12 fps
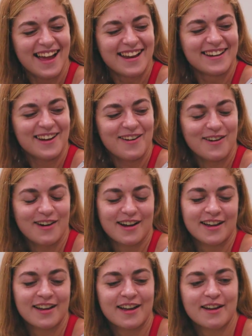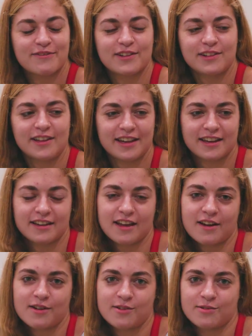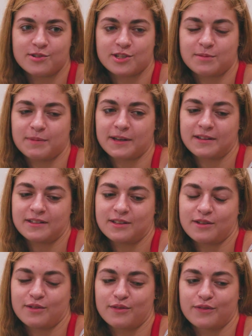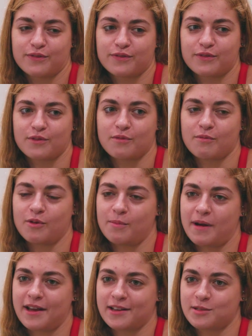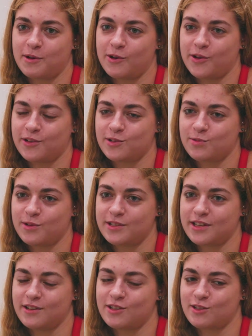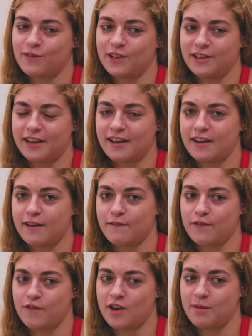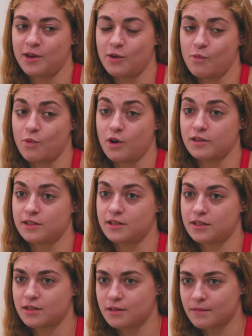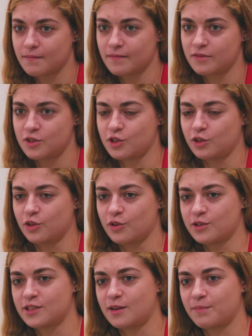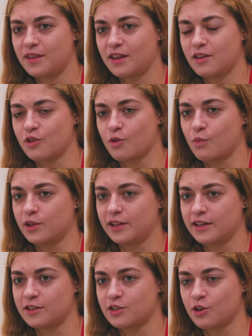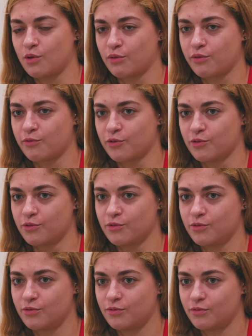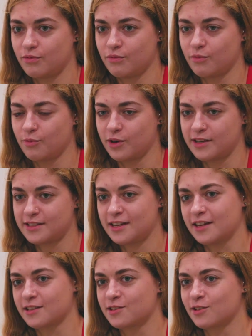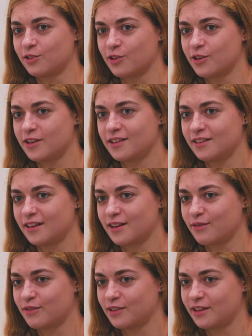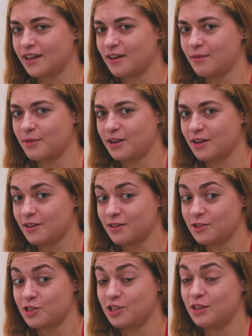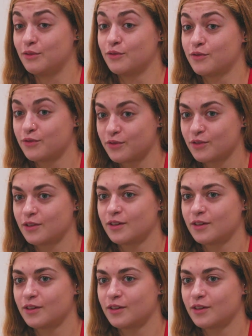No, I feel like now, just because of what my experience was, I just feel like kind of if anybody wants to learn something and they're willing to go through what it takes to learn it, like I feel like anybody can achieve